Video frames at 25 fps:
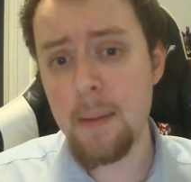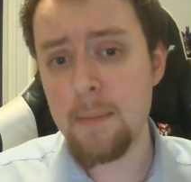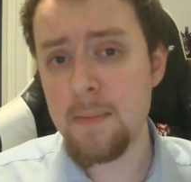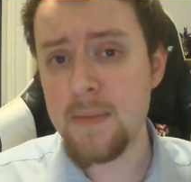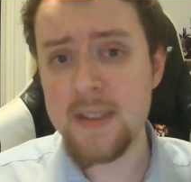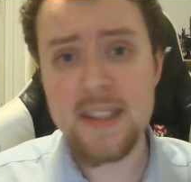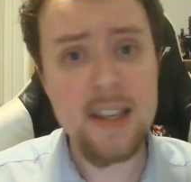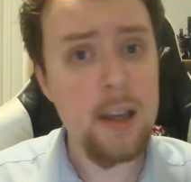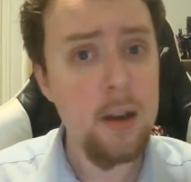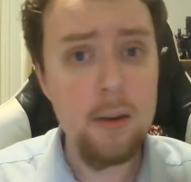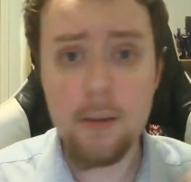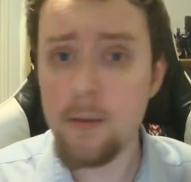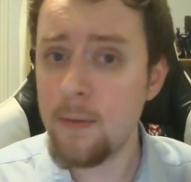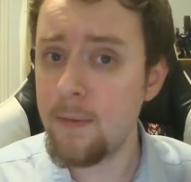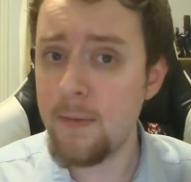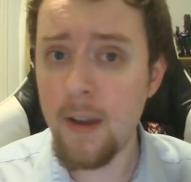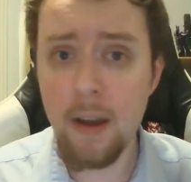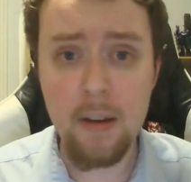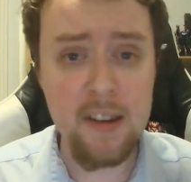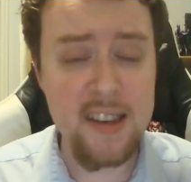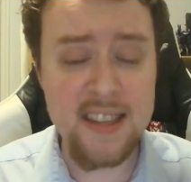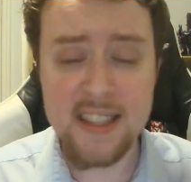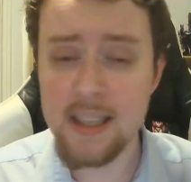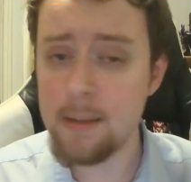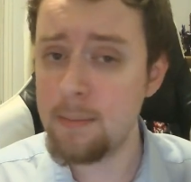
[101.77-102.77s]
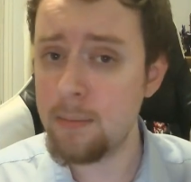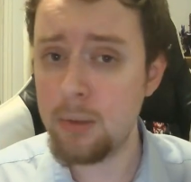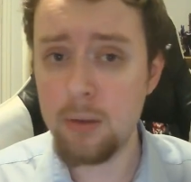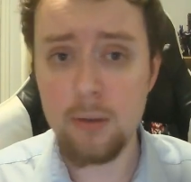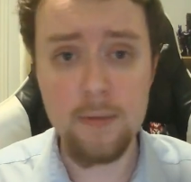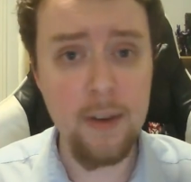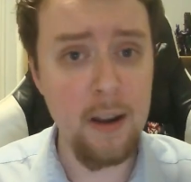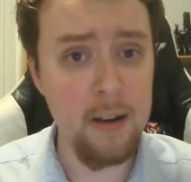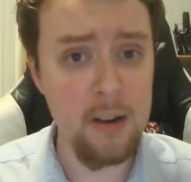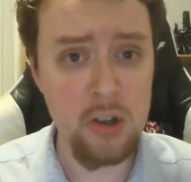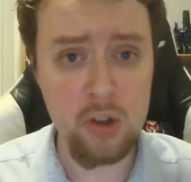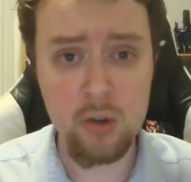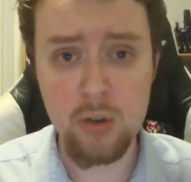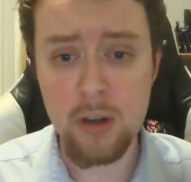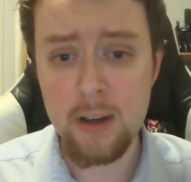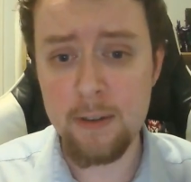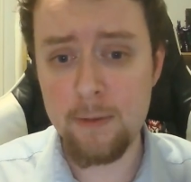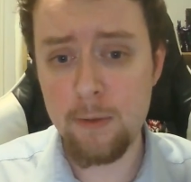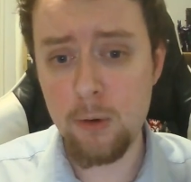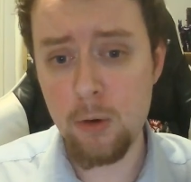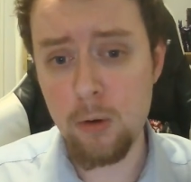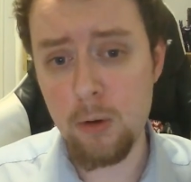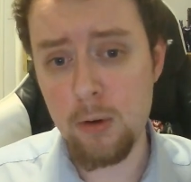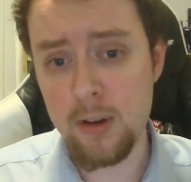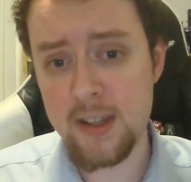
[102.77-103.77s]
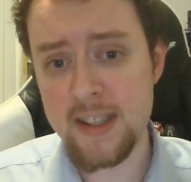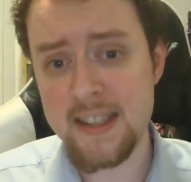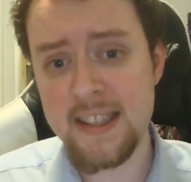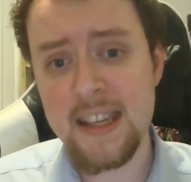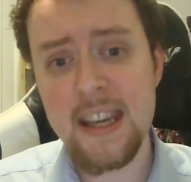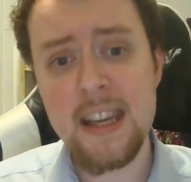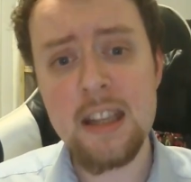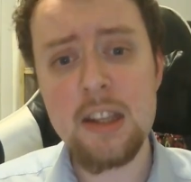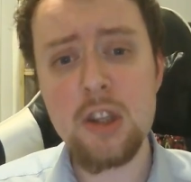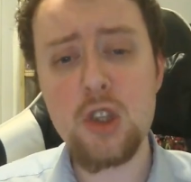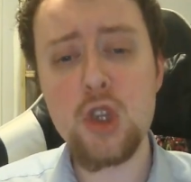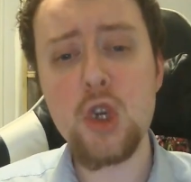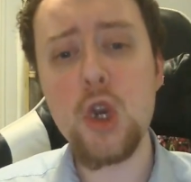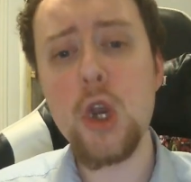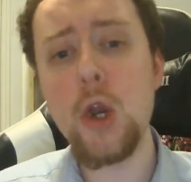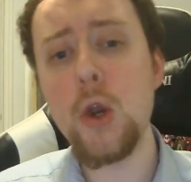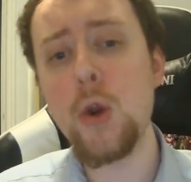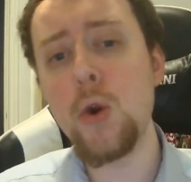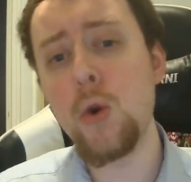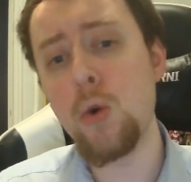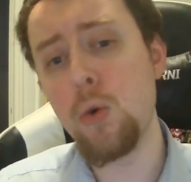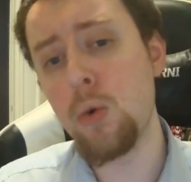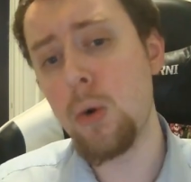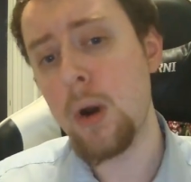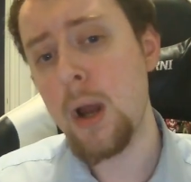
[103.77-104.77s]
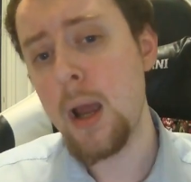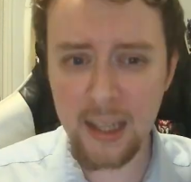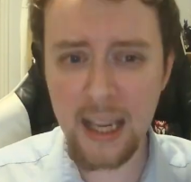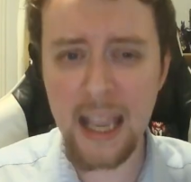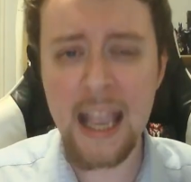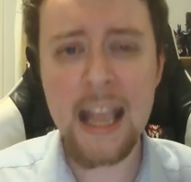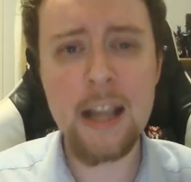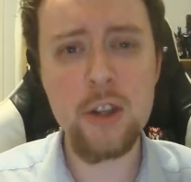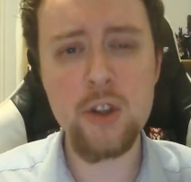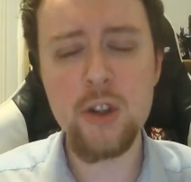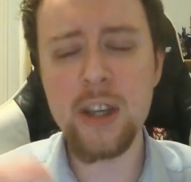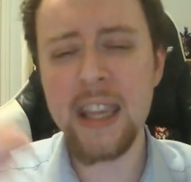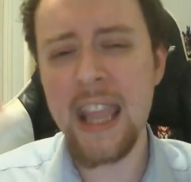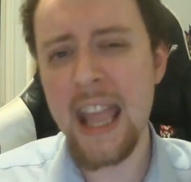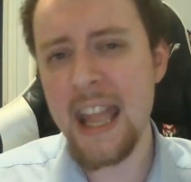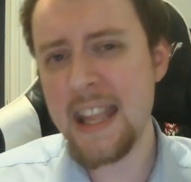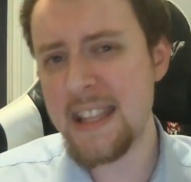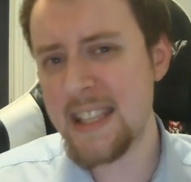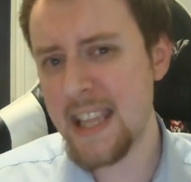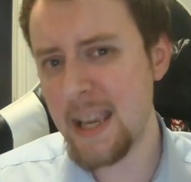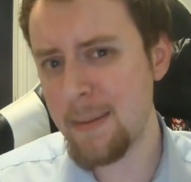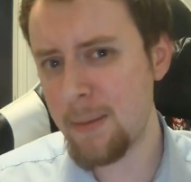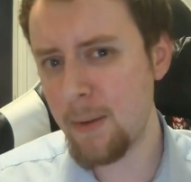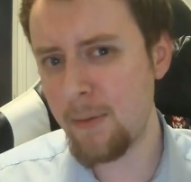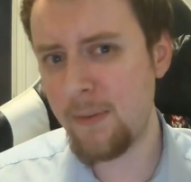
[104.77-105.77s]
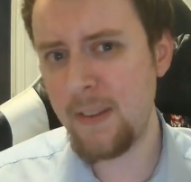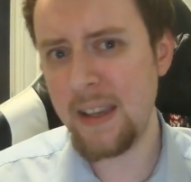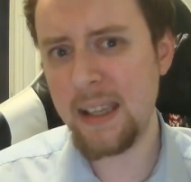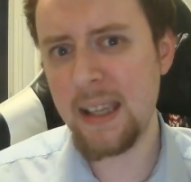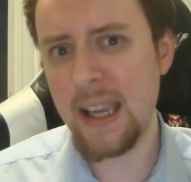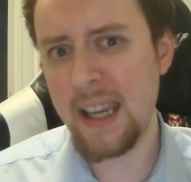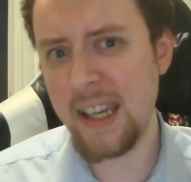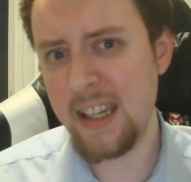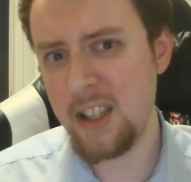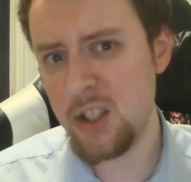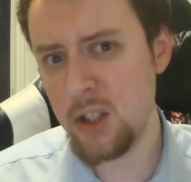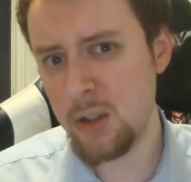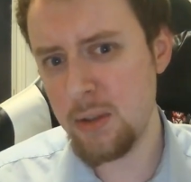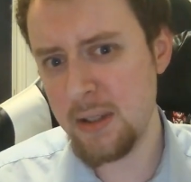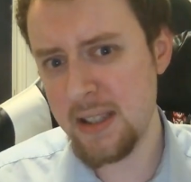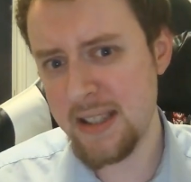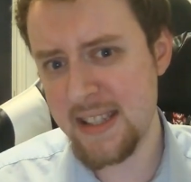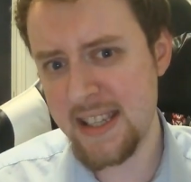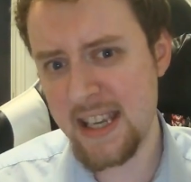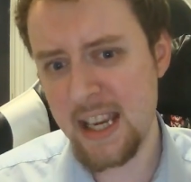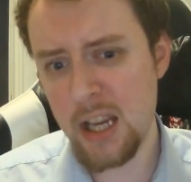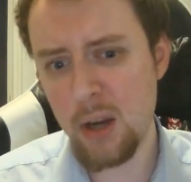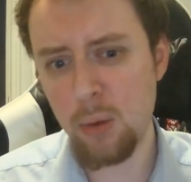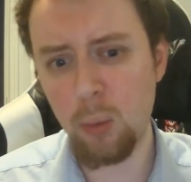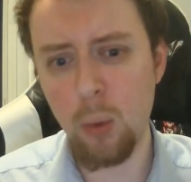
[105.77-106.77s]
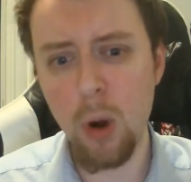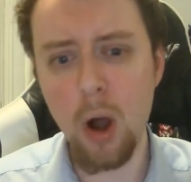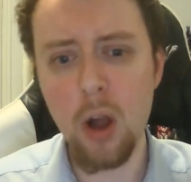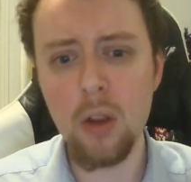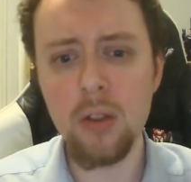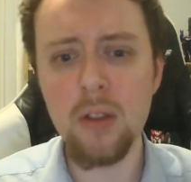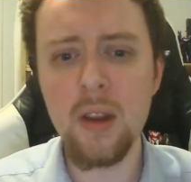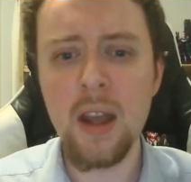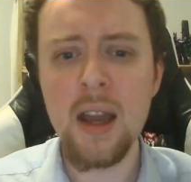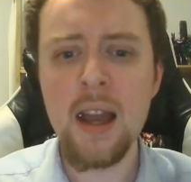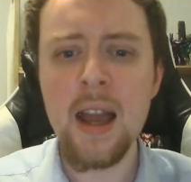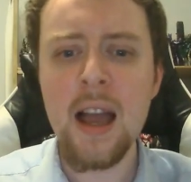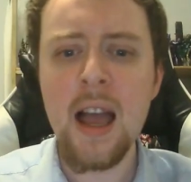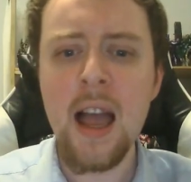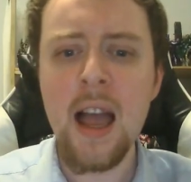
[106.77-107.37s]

So very simple, very straightforward. Tier two, and you get everything that you do in tier one,